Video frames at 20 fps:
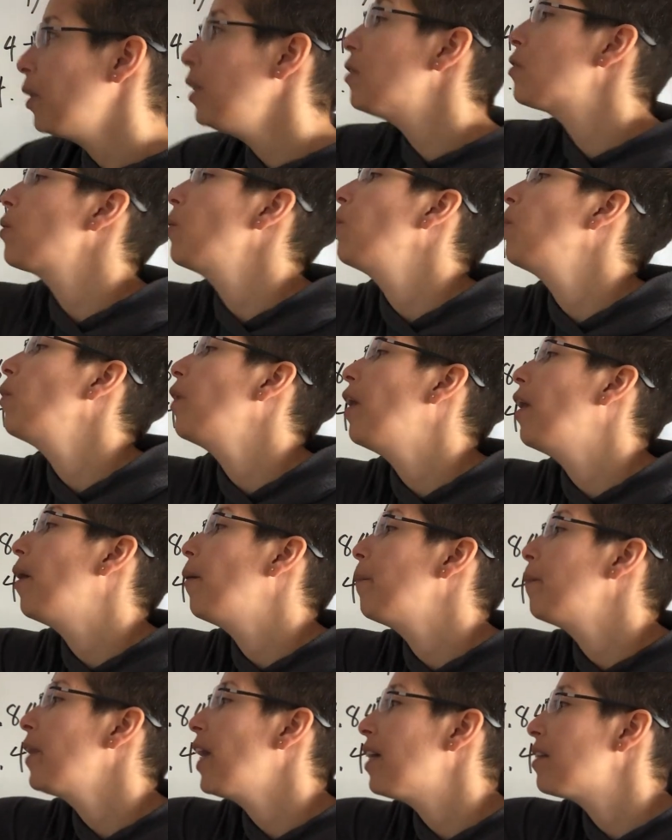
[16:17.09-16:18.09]
And so
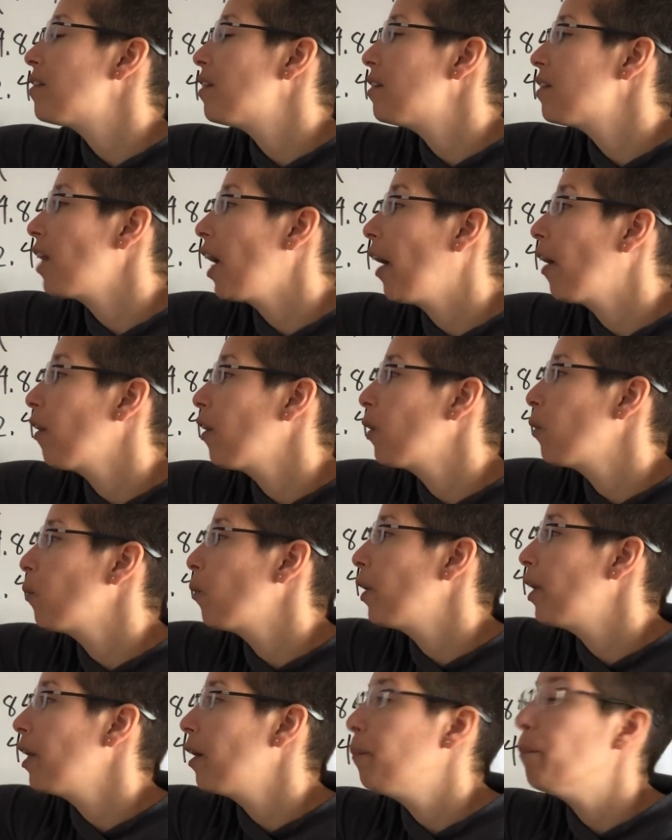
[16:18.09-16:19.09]
SS error would